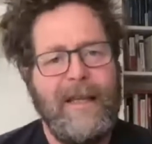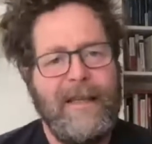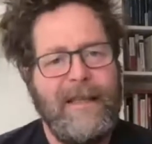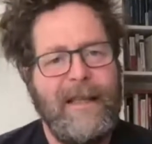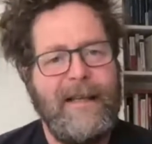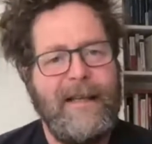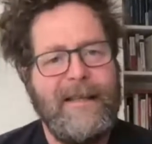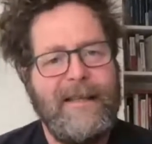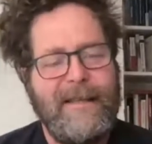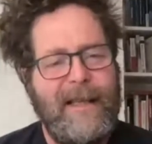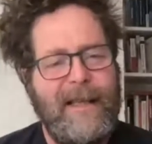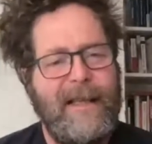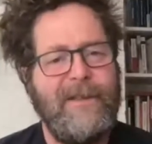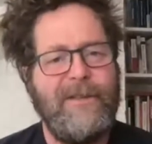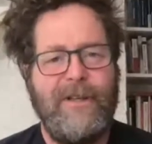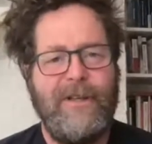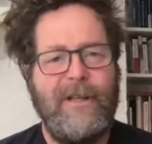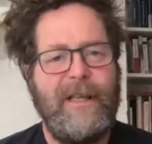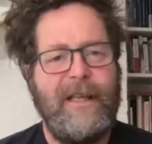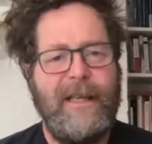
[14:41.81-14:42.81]
that
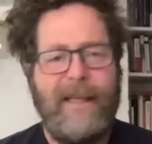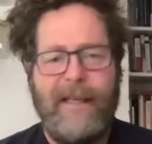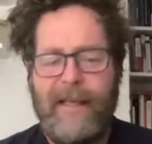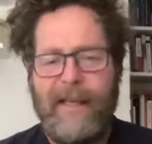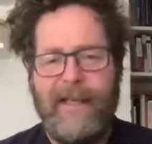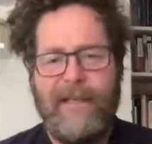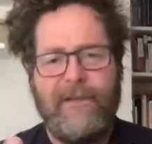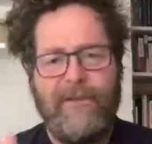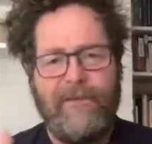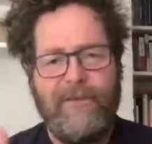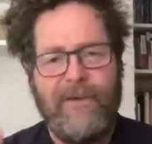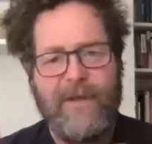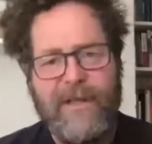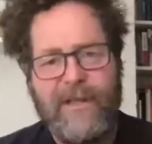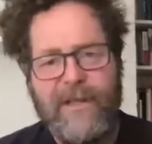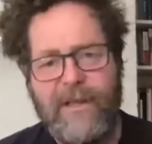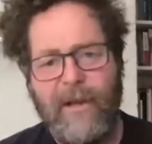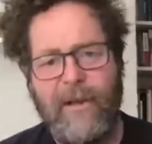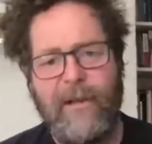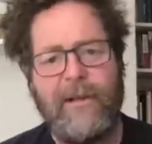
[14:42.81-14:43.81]
essentially is a
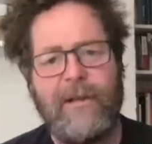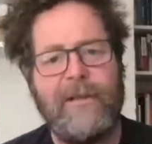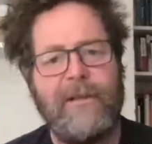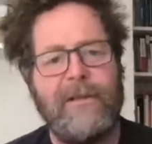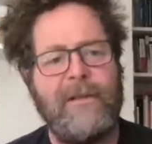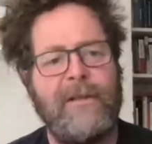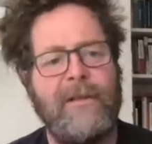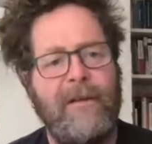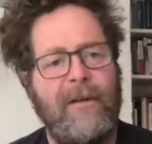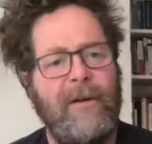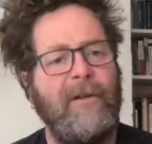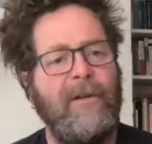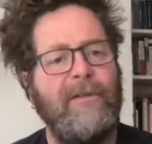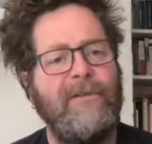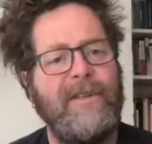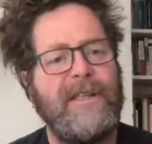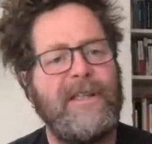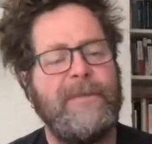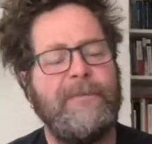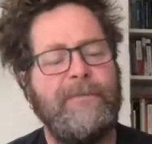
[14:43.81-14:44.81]
result
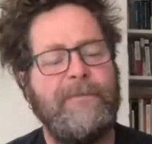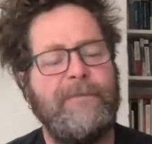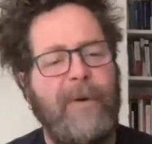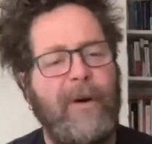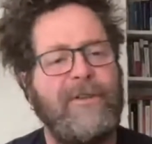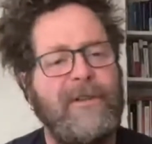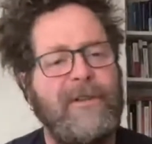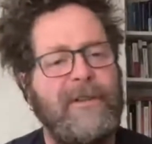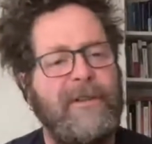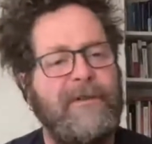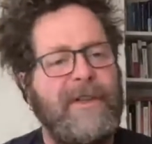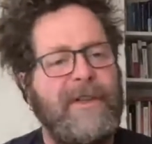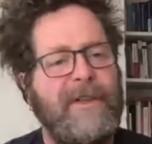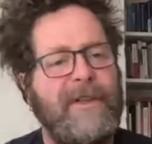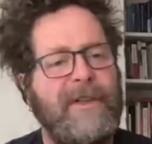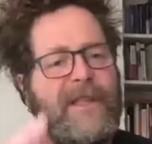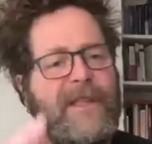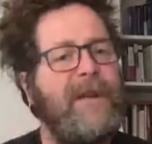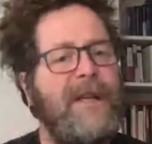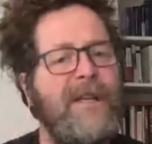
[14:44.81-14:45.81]
of this
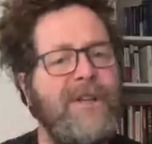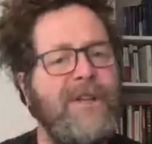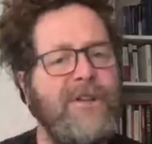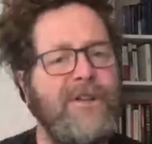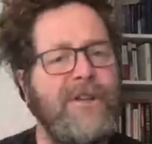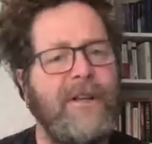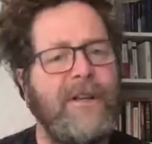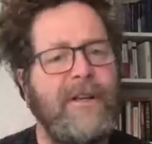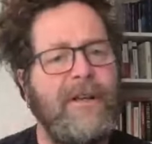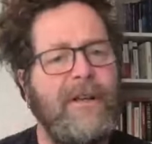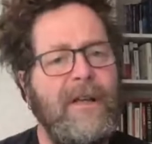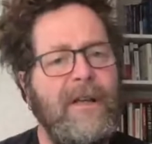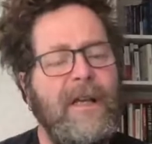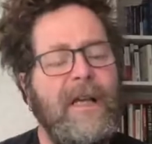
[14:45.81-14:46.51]
positivist tradition.